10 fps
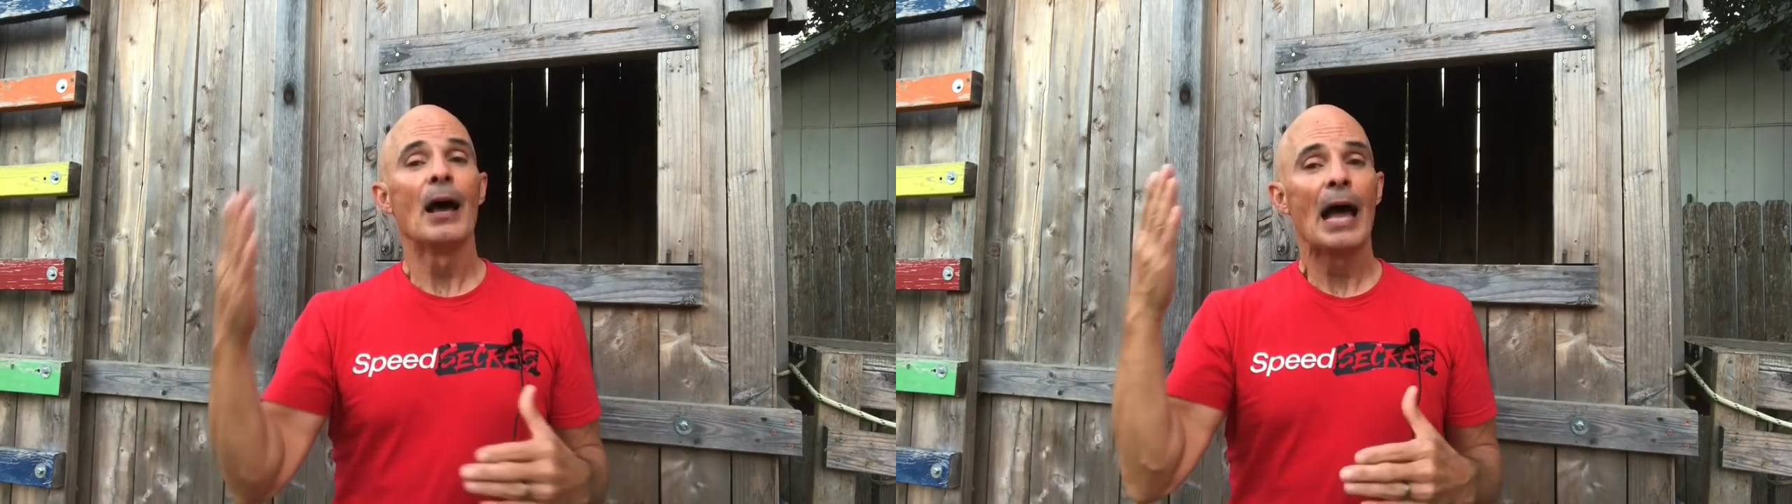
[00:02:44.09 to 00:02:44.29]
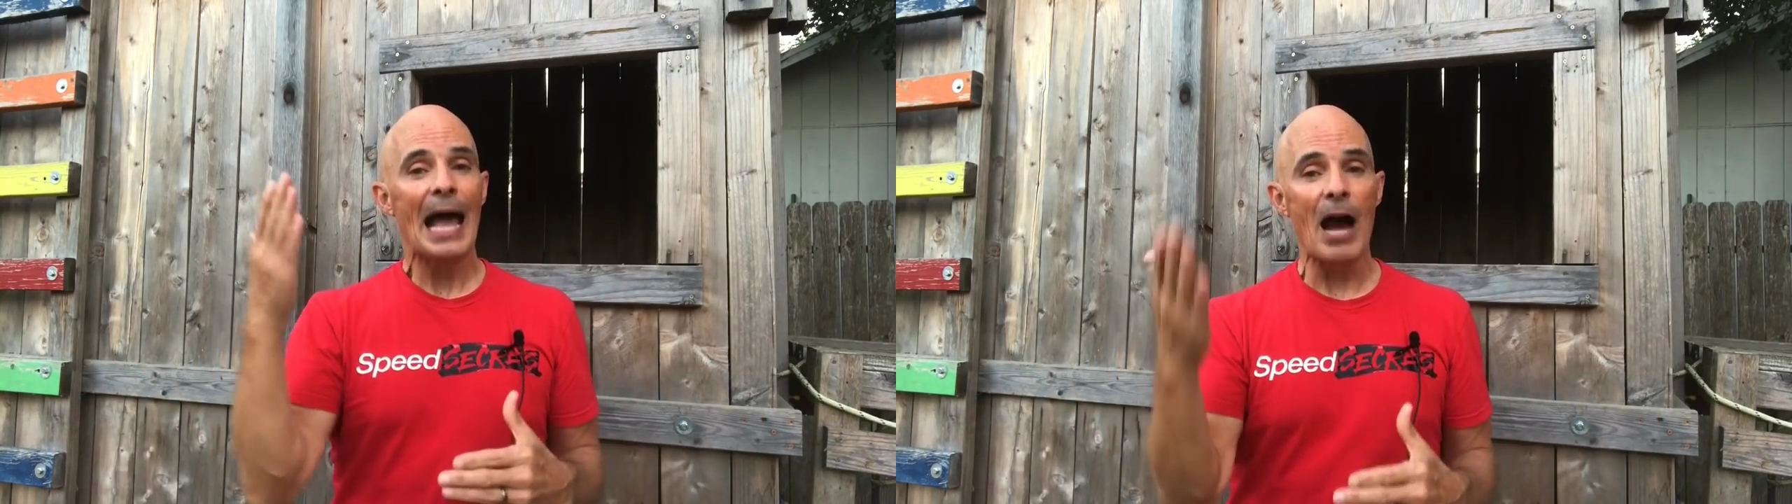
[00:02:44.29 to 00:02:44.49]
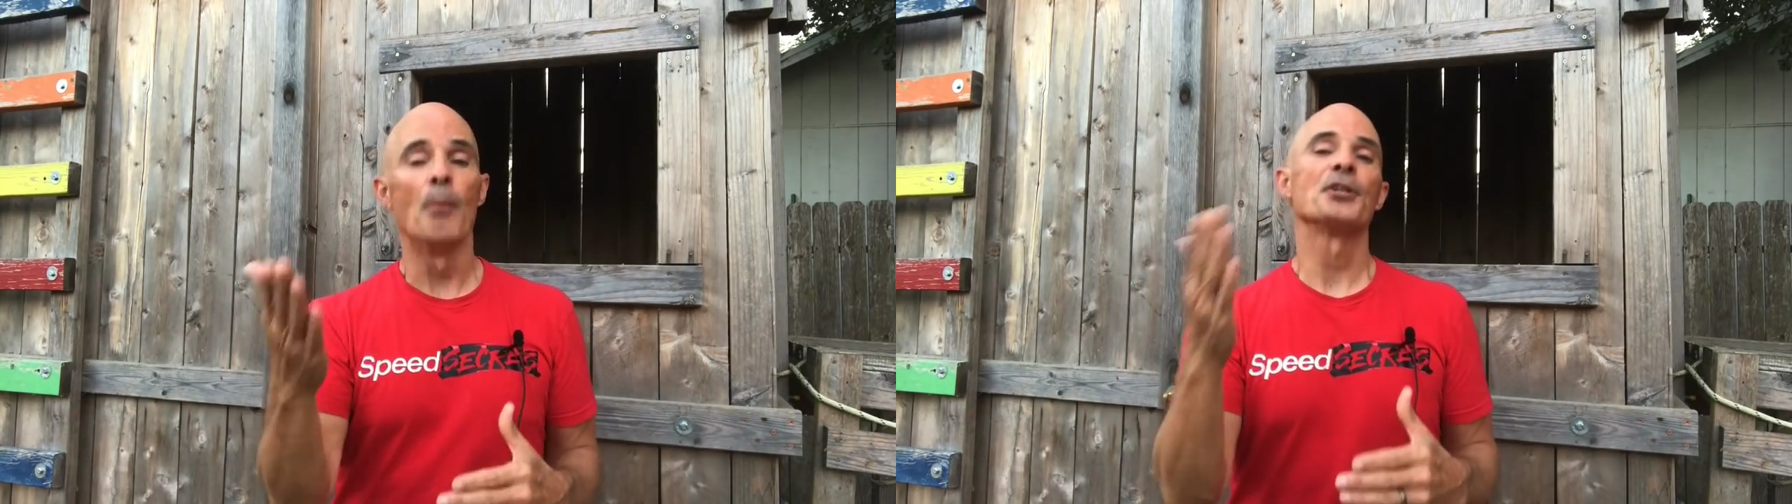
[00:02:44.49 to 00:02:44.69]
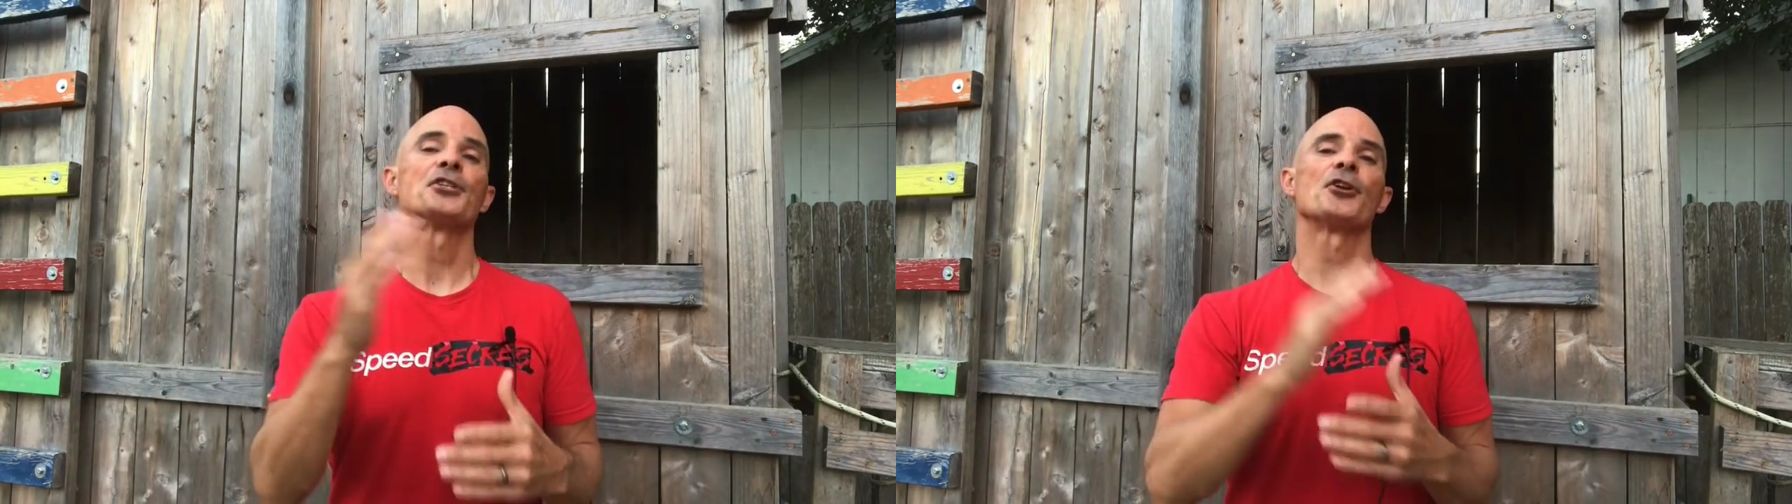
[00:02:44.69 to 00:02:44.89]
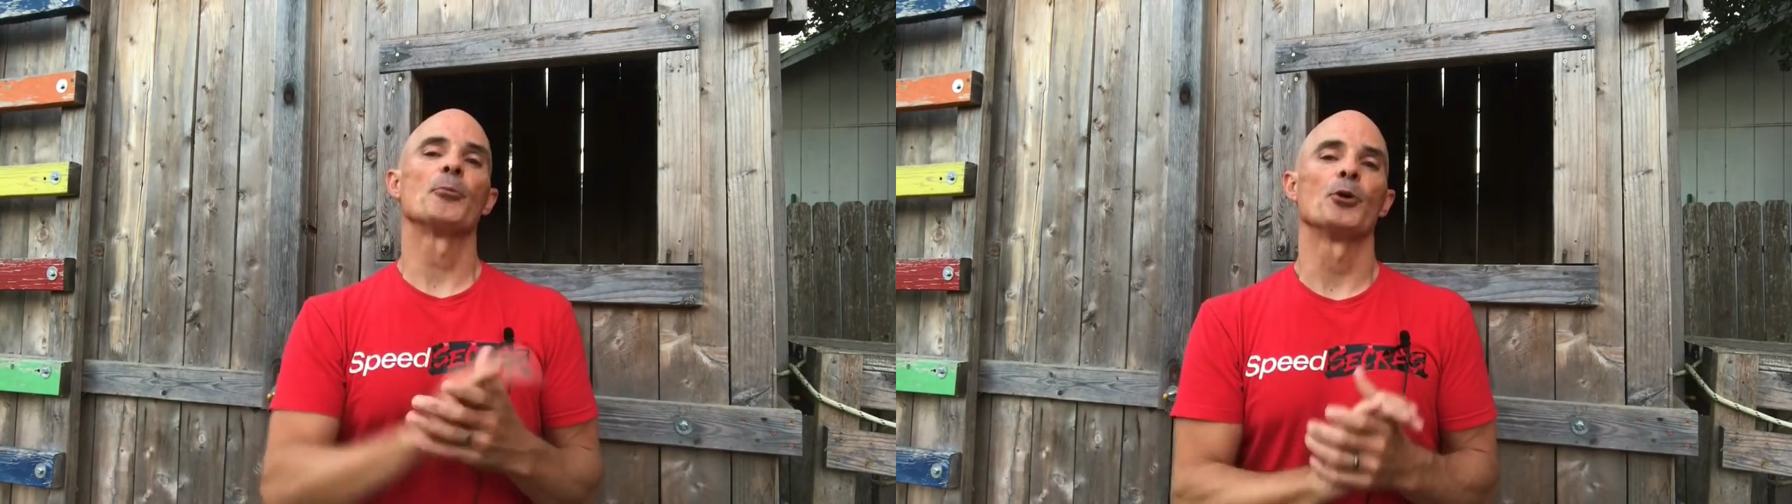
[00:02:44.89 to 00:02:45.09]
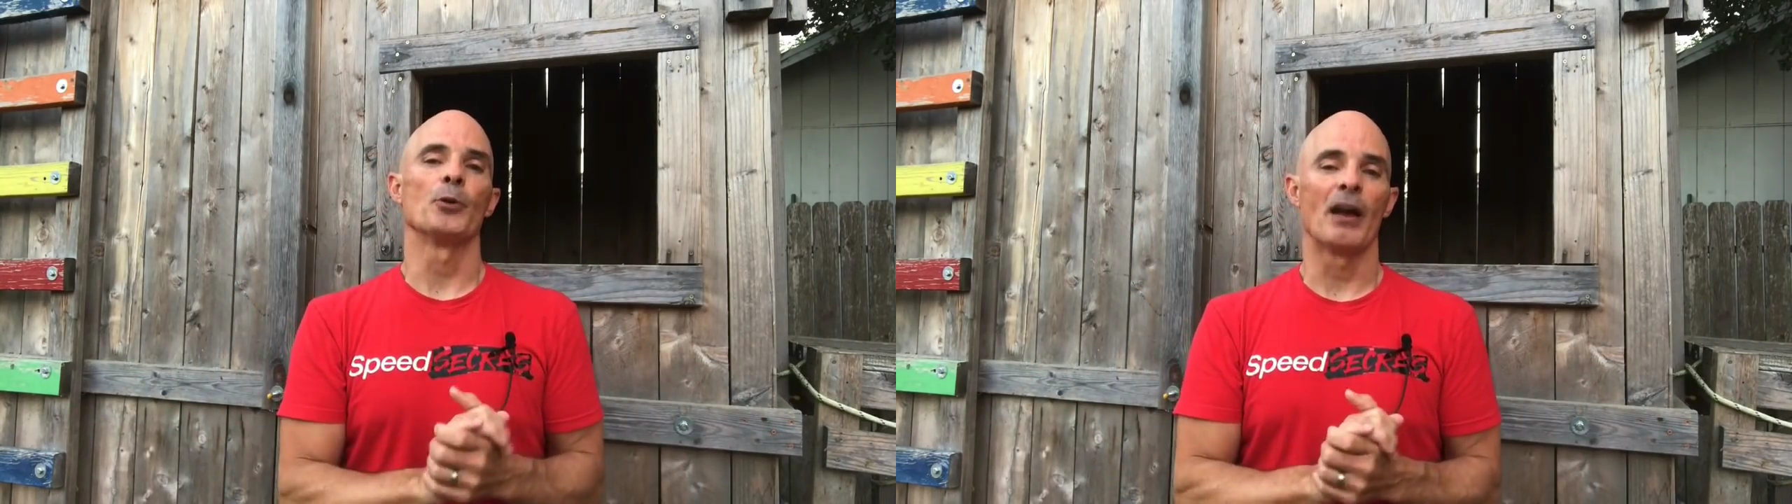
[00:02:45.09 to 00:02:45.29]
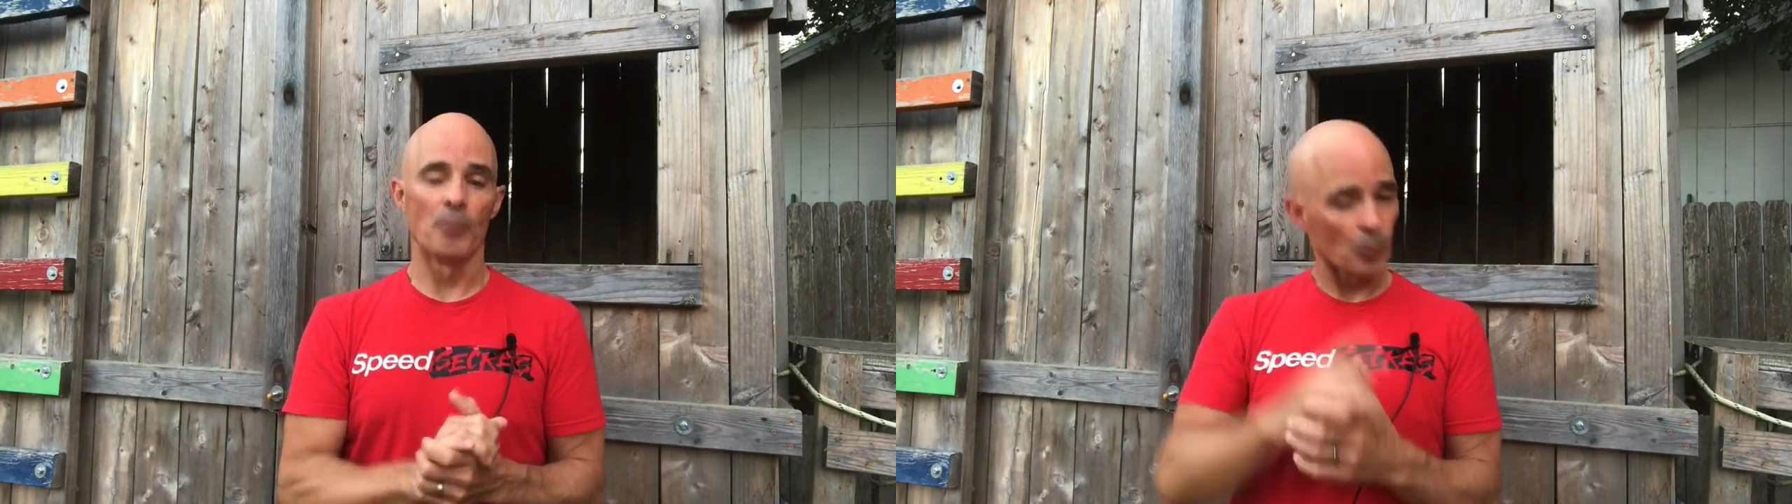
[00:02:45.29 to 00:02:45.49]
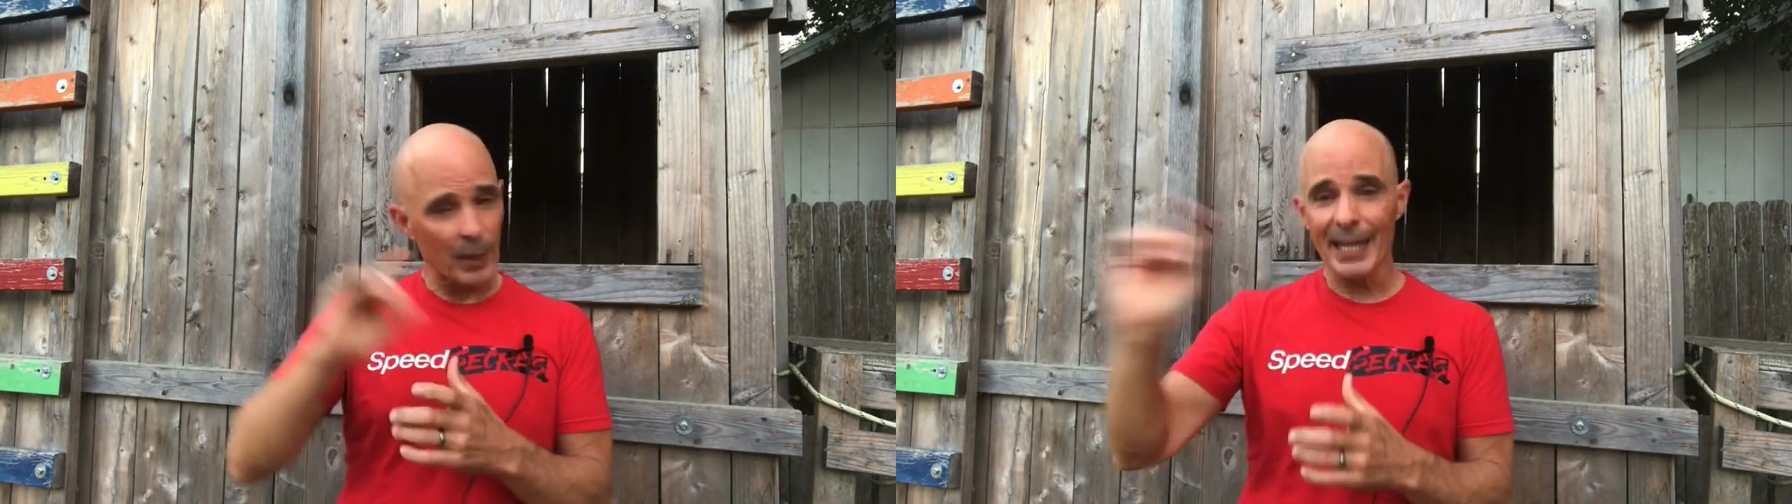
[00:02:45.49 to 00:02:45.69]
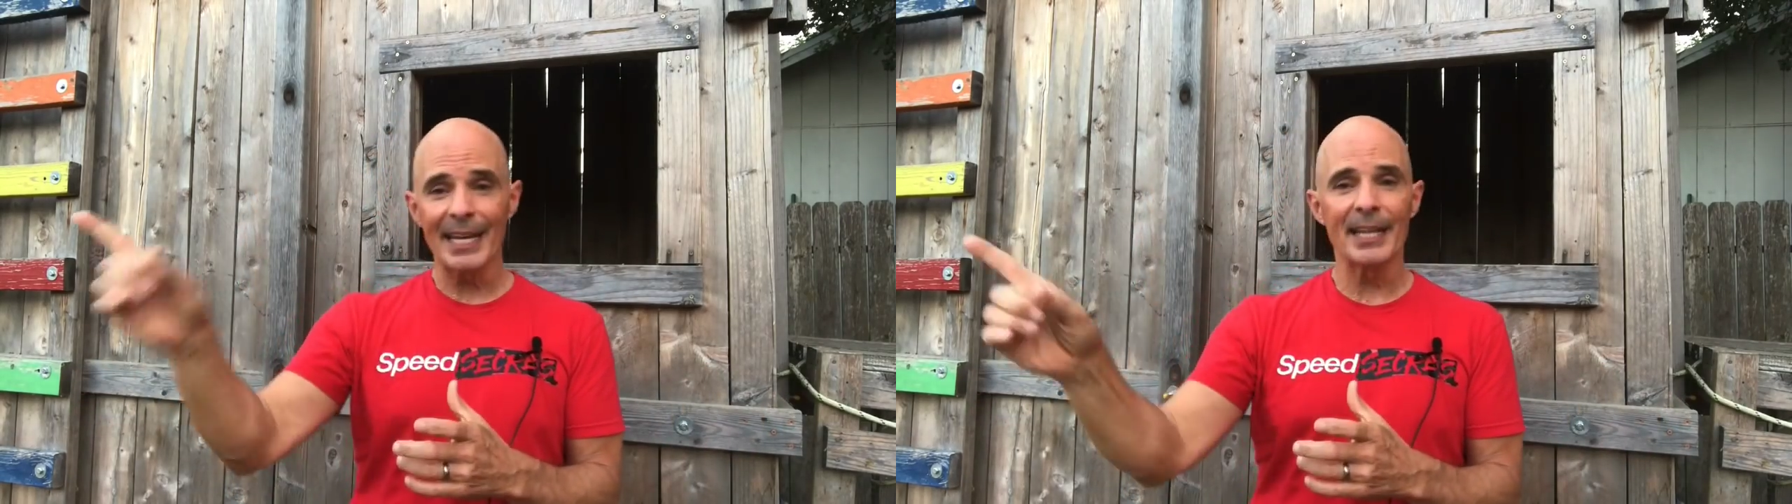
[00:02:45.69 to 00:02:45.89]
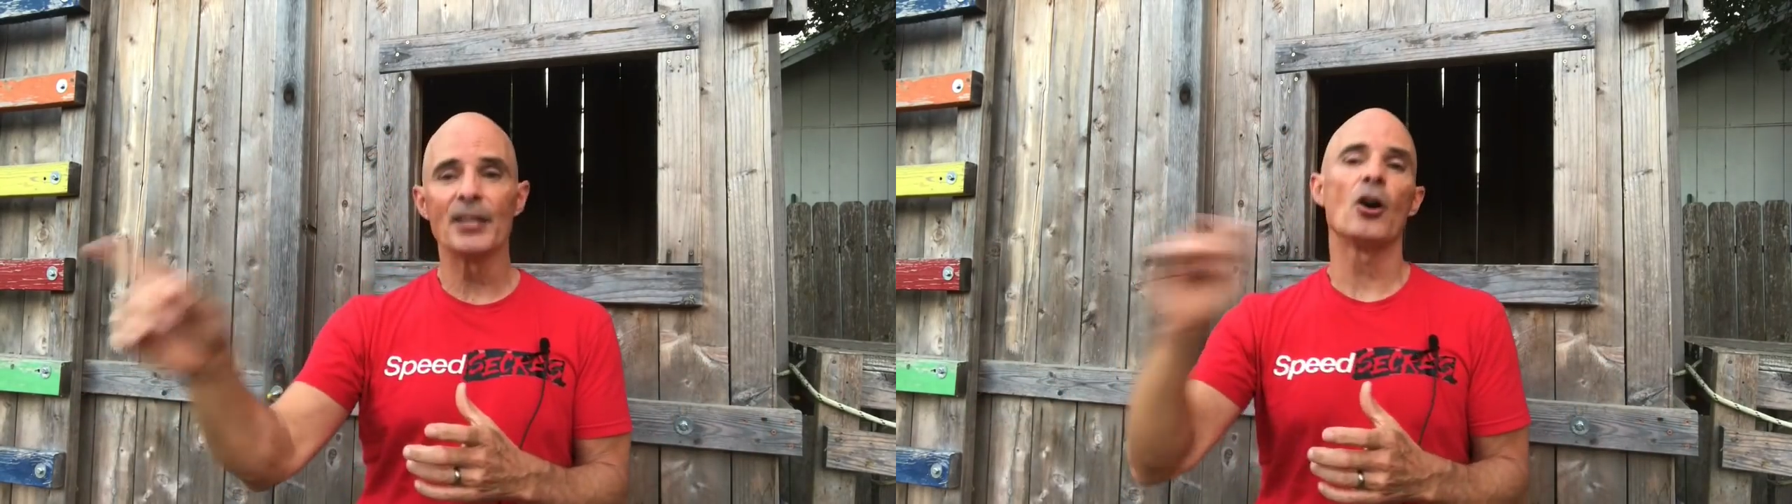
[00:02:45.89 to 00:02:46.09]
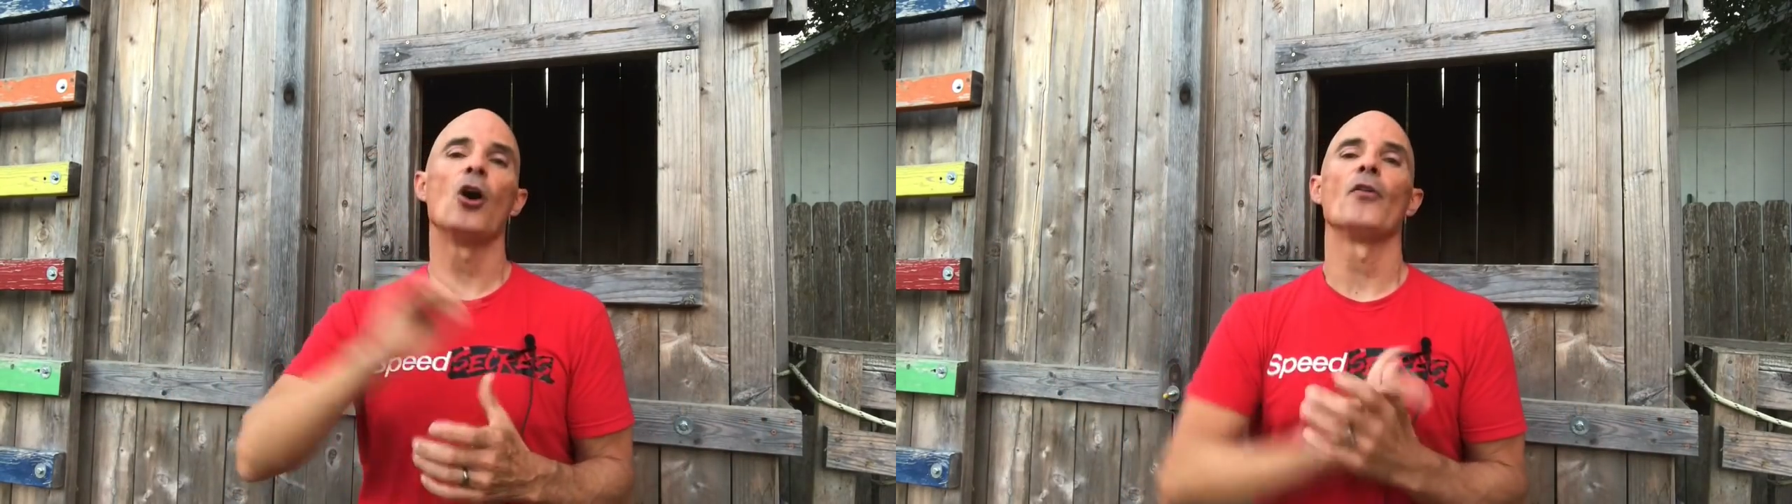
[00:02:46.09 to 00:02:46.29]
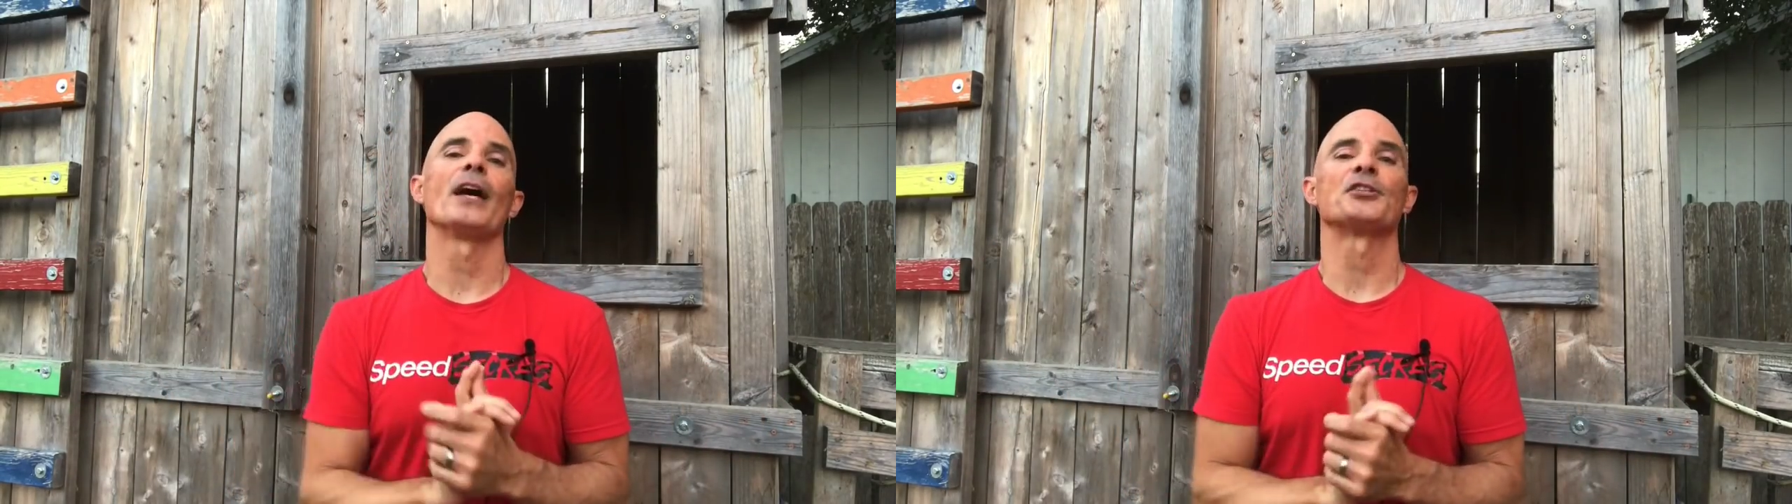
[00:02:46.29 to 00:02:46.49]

how much turbo you have, but we're gonna get into all of that.